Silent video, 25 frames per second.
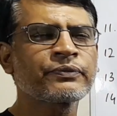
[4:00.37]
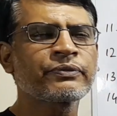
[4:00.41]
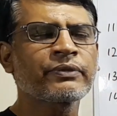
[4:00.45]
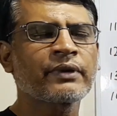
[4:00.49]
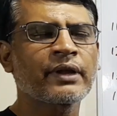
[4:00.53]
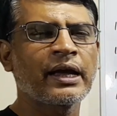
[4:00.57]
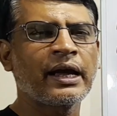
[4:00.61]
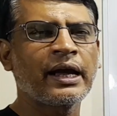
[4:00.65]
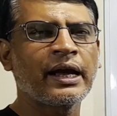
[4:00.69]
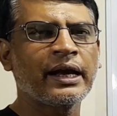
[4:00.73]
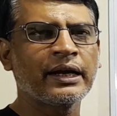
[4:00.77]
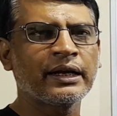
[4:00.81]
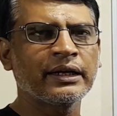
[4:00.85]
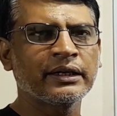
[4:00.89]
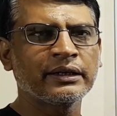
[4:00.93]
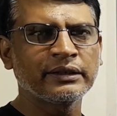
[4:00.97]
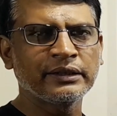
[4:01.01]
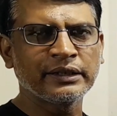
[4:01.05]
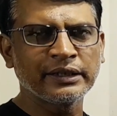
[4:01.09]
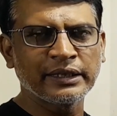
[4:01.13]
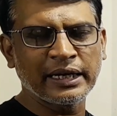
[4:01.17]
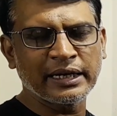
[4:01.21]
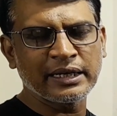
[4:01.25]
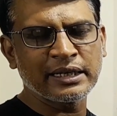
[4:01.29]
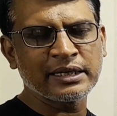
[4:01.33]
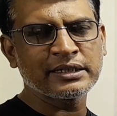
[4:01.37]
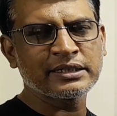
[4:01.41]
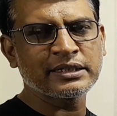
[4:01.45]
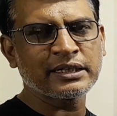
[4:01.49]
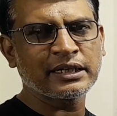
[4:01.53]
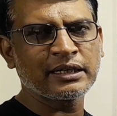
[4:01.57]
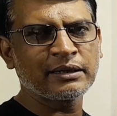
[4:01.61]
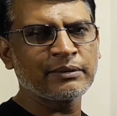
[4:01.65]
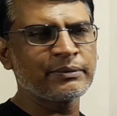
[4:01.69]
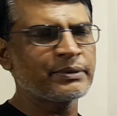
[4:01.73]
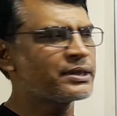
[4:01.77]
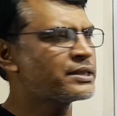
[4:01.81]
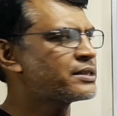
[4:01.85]
and the
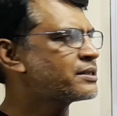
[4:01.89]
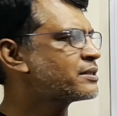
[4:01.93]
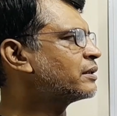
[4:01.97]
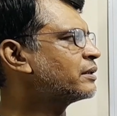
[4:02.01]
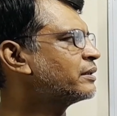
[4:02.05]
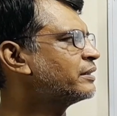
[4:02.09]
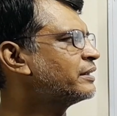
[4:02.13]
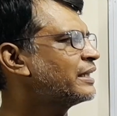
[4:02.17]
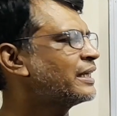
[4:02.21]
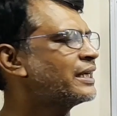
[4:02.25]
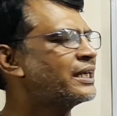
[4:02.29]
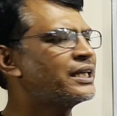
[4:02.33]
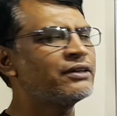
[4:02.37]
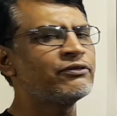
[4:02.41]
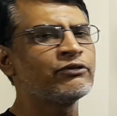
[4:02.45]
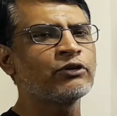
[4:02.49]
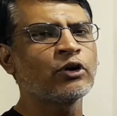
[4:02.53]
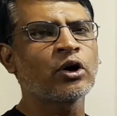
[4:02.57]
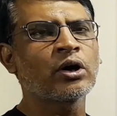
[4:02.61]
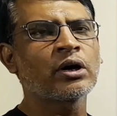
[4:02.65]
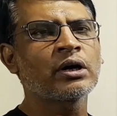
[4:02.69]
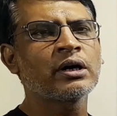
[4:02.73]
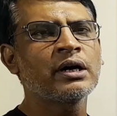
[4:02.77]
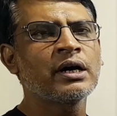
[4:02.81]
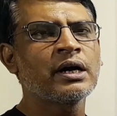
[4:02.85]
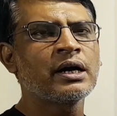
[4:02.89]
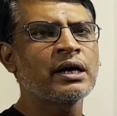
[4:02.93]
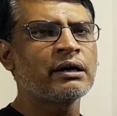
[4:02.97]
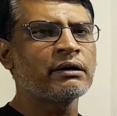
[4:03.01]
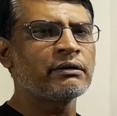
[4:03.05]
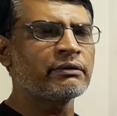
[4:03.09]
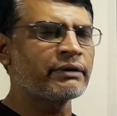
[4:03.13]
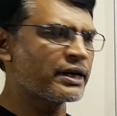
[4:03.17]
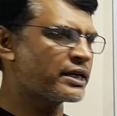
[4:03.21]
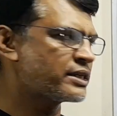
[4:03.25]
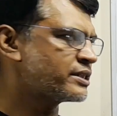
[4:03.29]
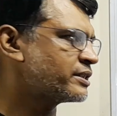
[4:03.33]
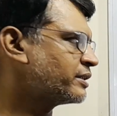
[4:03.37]
antonym is native or
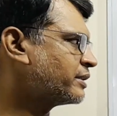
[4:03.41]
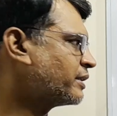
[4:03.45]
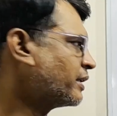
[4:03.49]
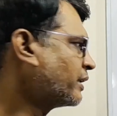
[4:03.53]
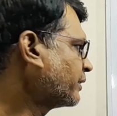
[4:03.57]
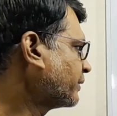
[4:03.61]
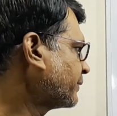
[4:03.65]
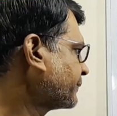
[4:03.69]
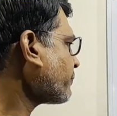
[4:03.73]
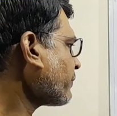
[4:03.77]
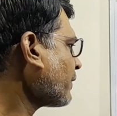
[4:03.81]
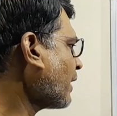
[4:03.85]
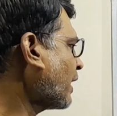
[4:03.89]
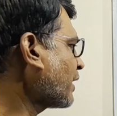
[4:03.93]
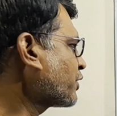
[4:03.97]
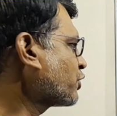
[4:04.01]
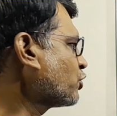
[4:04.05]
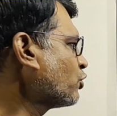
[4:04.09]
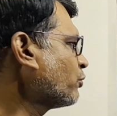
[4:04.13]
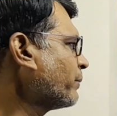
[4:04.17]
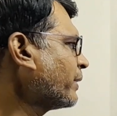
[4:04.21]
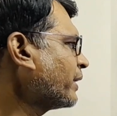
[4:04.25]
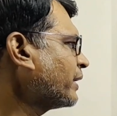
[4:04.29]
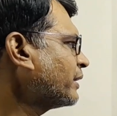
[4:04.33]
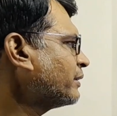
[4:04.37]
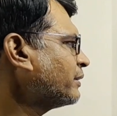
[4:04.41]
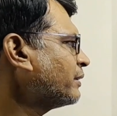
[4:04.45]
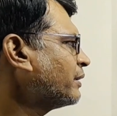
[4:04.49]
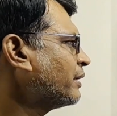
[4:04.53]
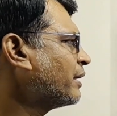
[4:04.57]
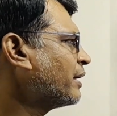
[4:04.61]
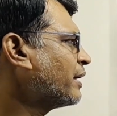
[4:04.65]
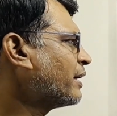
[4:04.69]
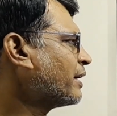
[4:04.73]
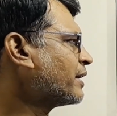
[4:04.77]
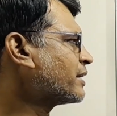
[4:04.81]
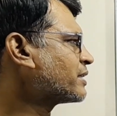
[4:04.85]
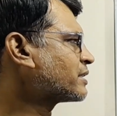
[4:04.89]
resident. Human
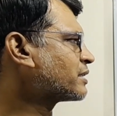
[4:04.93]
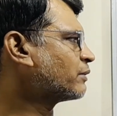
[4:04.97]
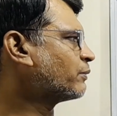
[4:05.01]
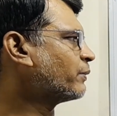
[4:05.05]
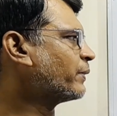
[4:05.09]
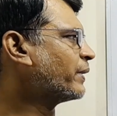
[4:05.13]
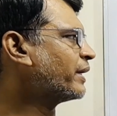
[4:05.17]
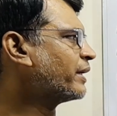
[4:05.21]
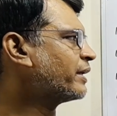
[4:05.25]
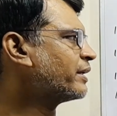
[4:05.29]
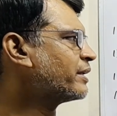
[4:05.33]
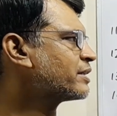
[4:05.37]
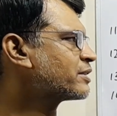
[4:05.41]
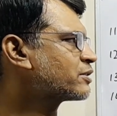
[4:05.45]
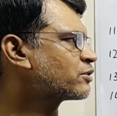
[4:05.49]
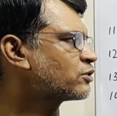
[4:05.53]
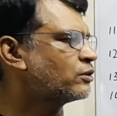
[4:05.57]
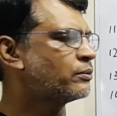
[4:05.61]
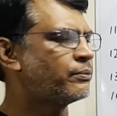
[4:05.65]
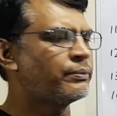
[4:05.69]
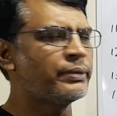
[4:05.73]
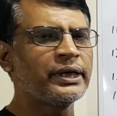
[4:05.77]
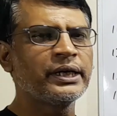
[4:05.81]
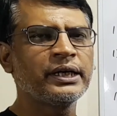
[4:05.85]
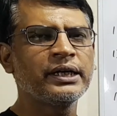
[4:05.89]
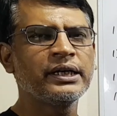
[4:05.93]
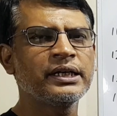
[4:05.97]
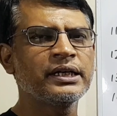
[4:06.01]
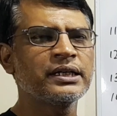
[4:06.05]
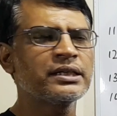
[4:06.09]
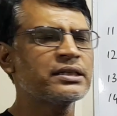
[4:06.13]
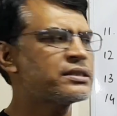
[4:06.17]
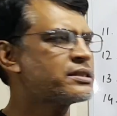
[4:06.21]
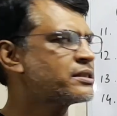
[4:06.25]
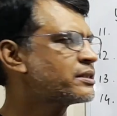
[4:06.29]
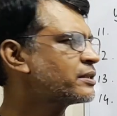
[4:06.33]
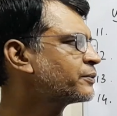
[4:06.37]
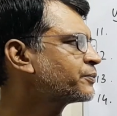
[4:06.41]
is awareness or
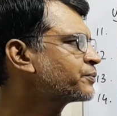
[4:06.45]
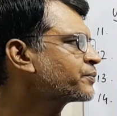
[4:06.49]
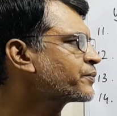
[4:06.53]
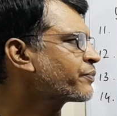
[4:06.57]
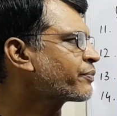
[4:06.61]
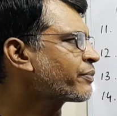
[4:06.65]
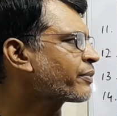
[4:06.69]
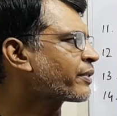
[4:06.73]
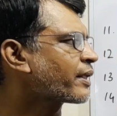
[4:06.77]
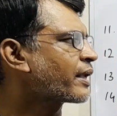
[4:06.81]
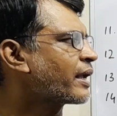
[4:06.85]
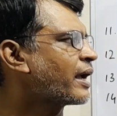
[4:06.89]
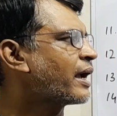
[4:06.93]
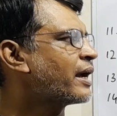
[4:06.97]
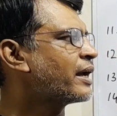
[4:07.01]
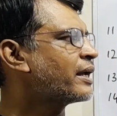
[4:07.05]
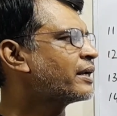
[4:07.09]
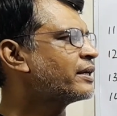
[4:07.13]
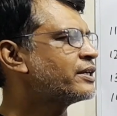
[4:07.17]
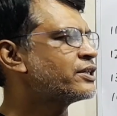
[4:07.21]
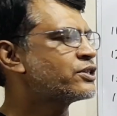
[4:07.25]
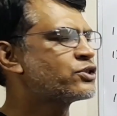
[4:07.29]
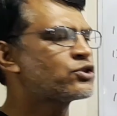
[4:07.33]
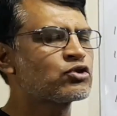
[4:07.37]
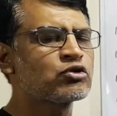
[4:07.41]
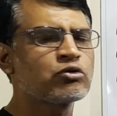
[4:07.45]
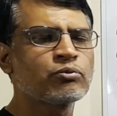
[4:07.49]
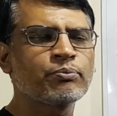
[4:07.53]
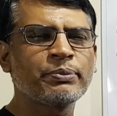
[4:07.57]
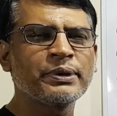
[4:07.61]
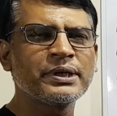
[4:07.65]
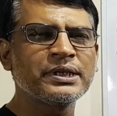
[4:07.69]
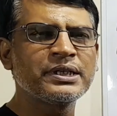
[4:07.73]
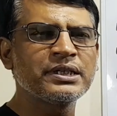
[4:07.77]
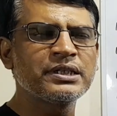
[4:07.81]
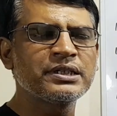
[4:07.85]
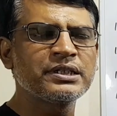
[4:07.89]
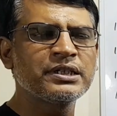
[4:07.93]
brilliance, and
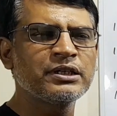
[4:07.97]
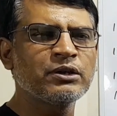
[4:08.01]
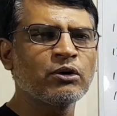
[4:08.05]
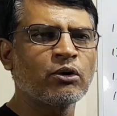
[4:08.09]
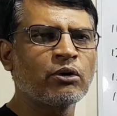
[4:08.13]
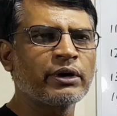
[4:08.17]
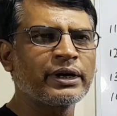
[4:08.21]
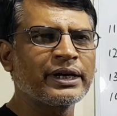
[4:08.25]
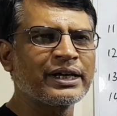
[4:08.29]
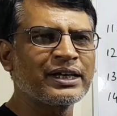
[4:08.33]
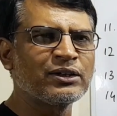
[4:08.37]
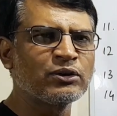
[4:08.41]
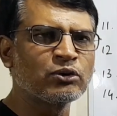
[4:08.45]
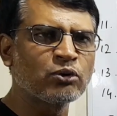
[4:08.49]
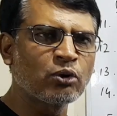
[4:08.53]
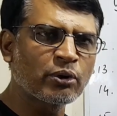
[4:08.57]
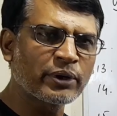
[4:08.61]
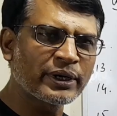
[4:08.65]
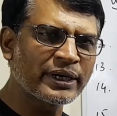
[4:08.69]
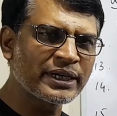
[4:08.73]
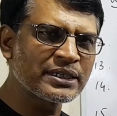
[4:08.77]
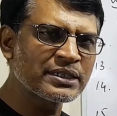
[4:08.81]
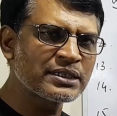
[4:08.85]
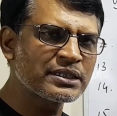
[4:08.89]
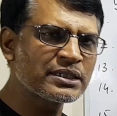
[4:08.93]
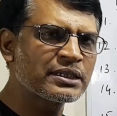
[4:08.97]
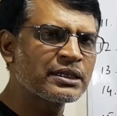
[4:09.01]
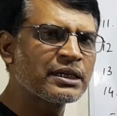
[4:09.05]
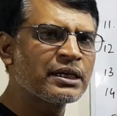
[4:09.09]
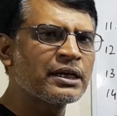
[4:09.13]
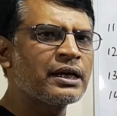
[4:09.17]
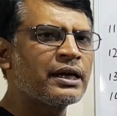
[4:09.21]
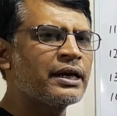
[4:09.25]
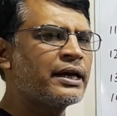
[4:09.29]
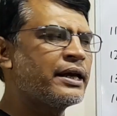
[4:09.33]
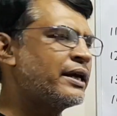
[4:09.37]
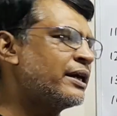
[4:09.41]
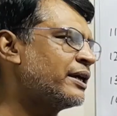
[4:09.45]
stupidity or ignorance
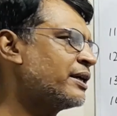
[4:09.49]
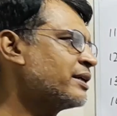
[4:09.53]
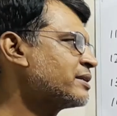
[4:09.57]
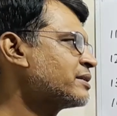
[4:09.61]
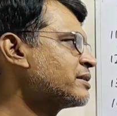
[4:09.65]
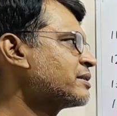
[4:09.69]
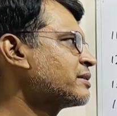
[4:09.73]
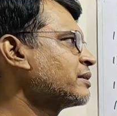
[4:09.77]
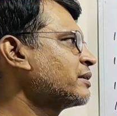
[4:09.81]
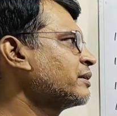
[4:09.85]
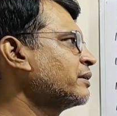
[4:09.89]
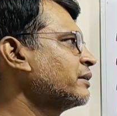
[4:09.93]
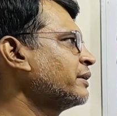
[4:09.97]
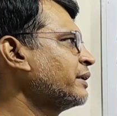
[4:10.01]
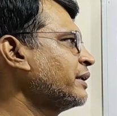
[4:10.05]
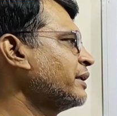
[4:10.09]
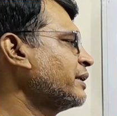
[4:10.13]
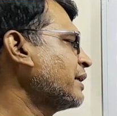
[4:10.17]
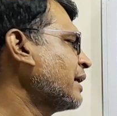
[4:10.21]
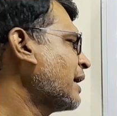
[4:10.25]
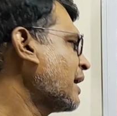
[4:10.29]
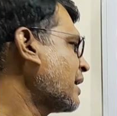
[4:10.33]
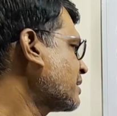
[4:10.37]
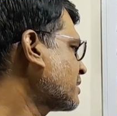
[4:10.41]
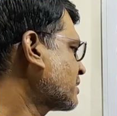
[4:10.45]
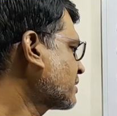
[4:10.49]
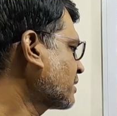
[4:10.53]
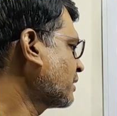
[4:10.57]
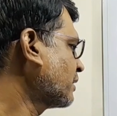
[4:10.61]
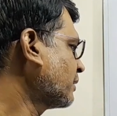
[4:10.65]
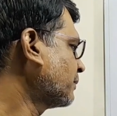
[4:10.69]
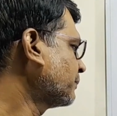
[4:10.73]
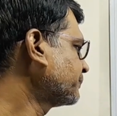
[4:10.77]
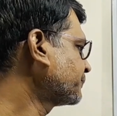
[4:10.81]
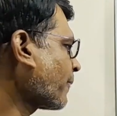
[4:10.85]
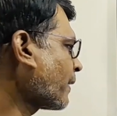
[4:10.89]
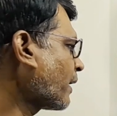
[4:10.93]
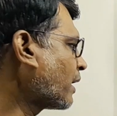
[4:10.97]
is the antonym.
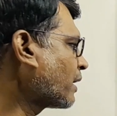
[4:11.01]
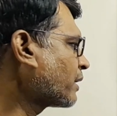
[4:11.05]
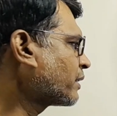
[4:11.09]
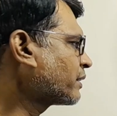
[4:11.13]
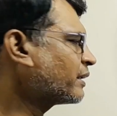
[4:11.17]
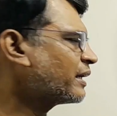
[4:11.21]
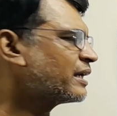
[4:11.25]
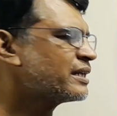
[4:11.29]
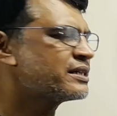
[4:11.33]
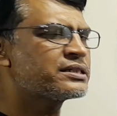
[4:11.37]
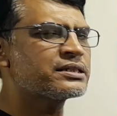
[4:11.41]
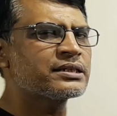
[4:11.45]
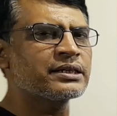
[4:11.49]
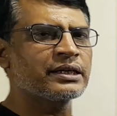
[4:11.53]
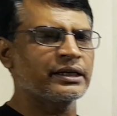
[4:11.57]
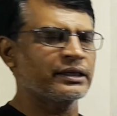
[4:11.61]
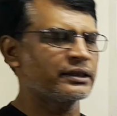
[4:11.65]
Authentic